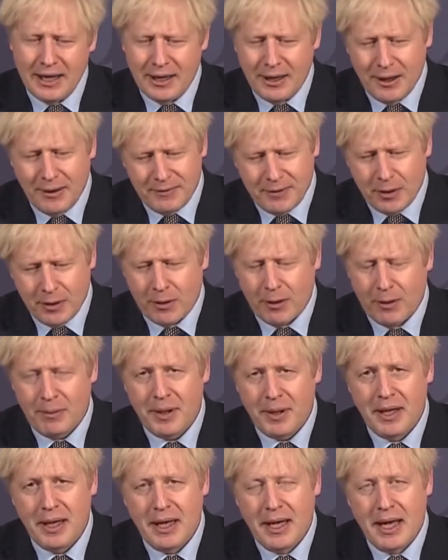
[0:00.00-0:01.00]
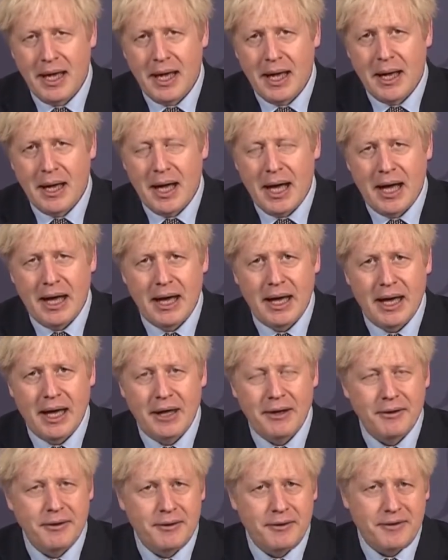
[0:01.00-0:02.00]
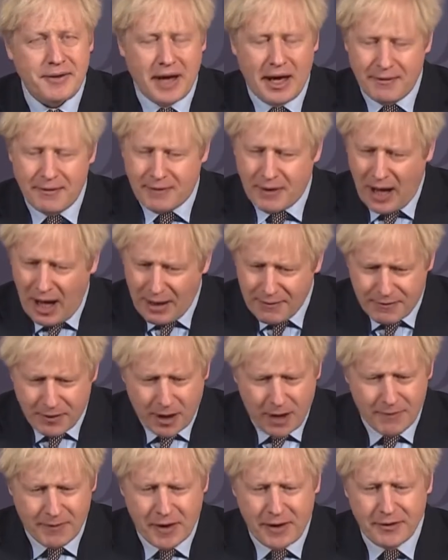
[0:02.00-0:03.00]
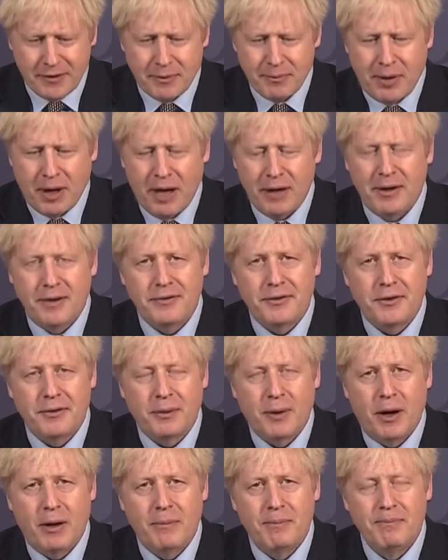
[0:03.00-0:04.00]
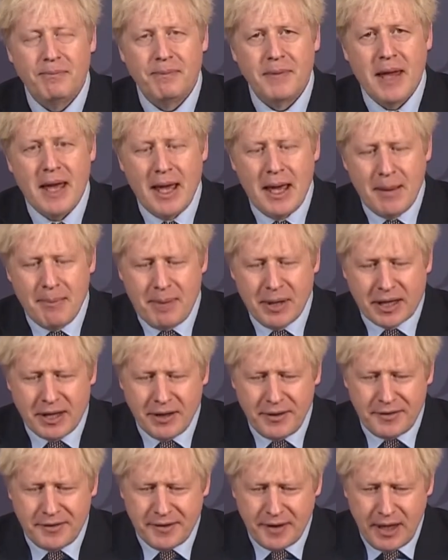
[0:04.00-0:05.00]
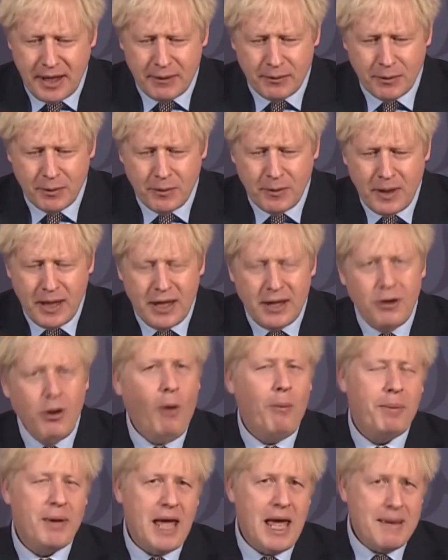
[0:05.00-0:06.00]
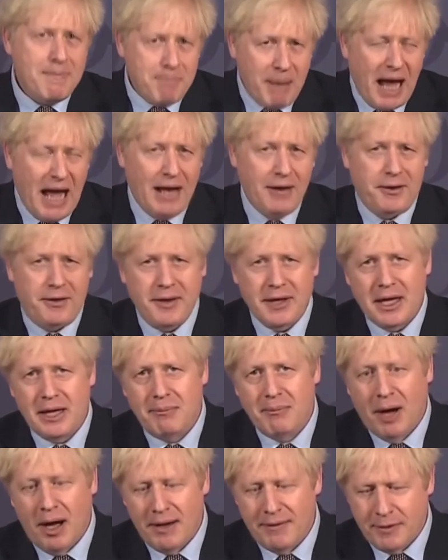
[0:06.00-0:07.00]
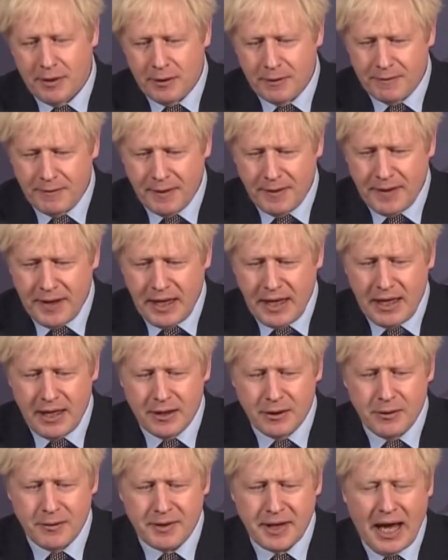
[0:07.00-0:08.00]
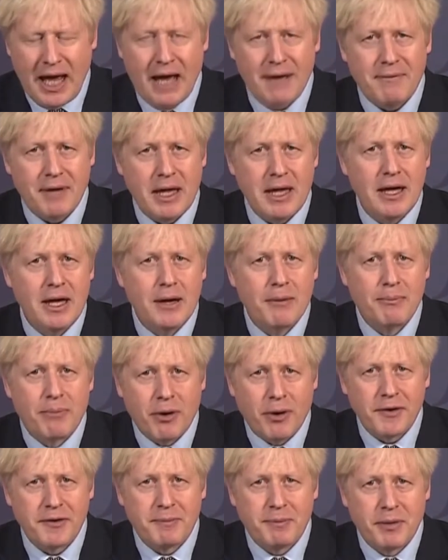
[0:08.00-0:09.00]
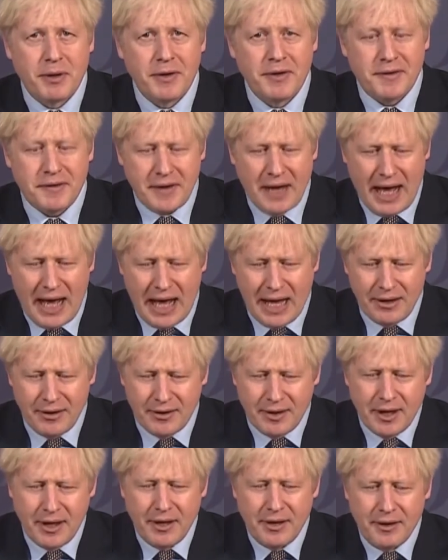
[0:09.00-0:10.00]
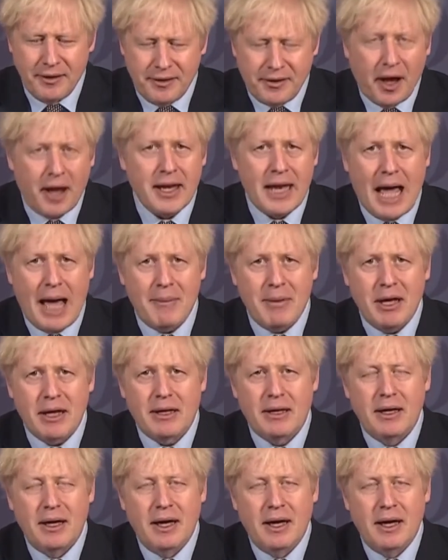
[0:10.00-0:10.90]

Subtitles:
Europe and for our friends and partners as well. Because it will not be a bad thing, in my view, for the EU to have a prosperous and dynamic